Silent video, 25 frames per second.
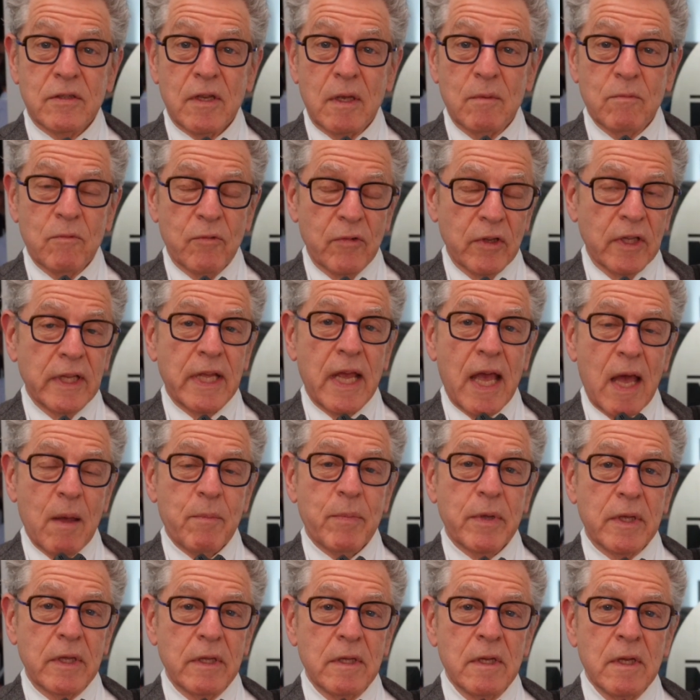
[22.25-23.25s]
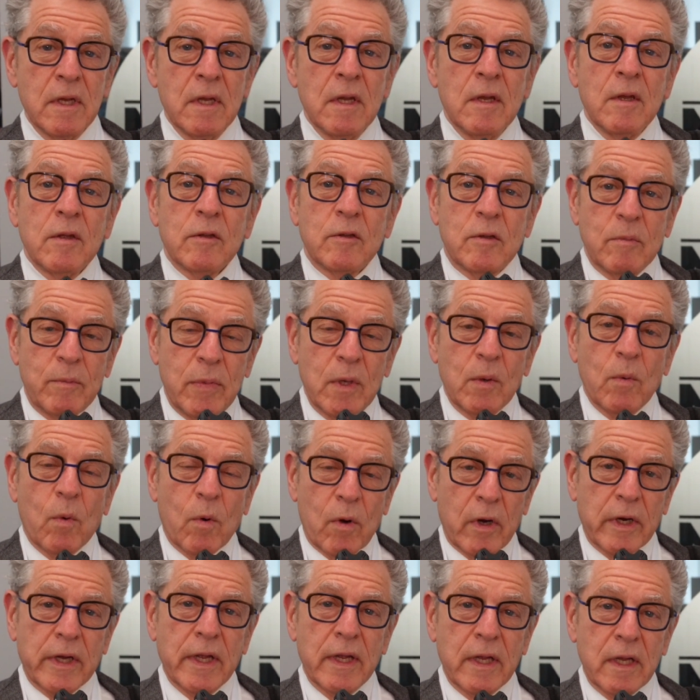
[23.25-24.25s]
I'm really happy to be
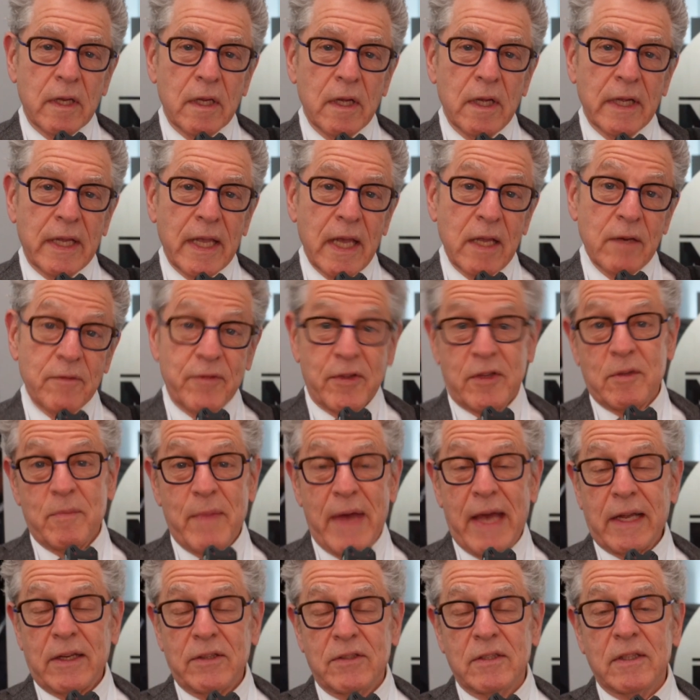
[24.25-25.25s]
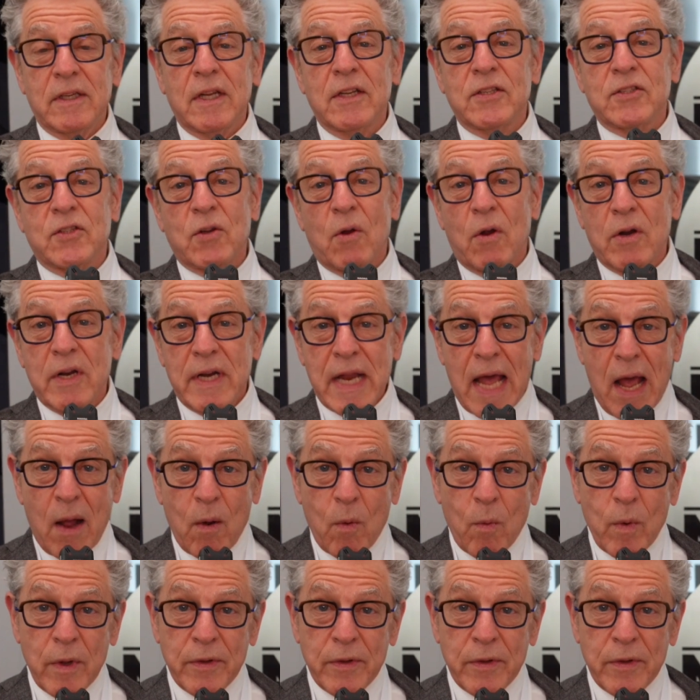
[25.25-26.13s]
working again for the magazine I started out